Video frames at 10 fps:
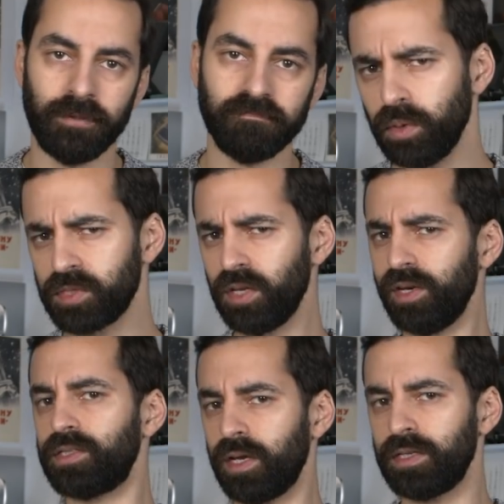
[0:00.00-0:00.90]
So I'm
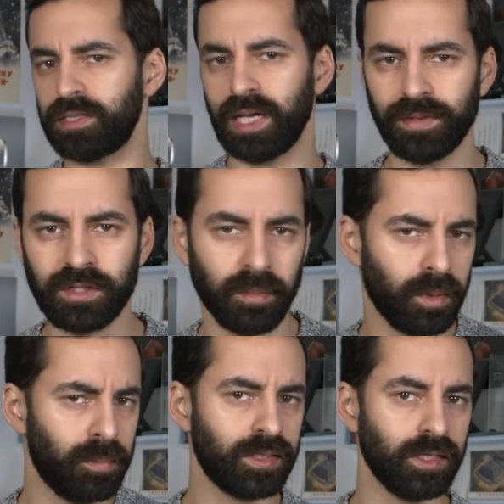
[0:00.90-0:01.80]
starting to understand this a
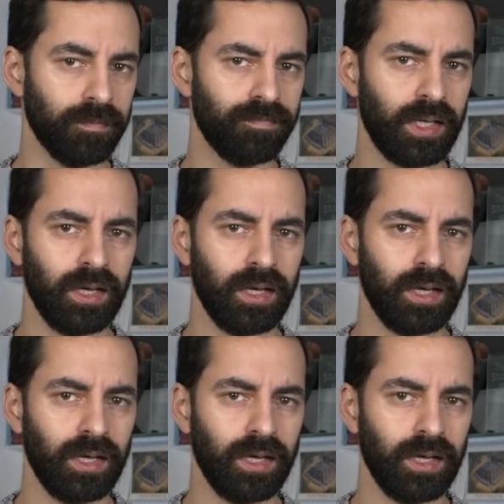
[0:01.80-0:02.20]
bit better.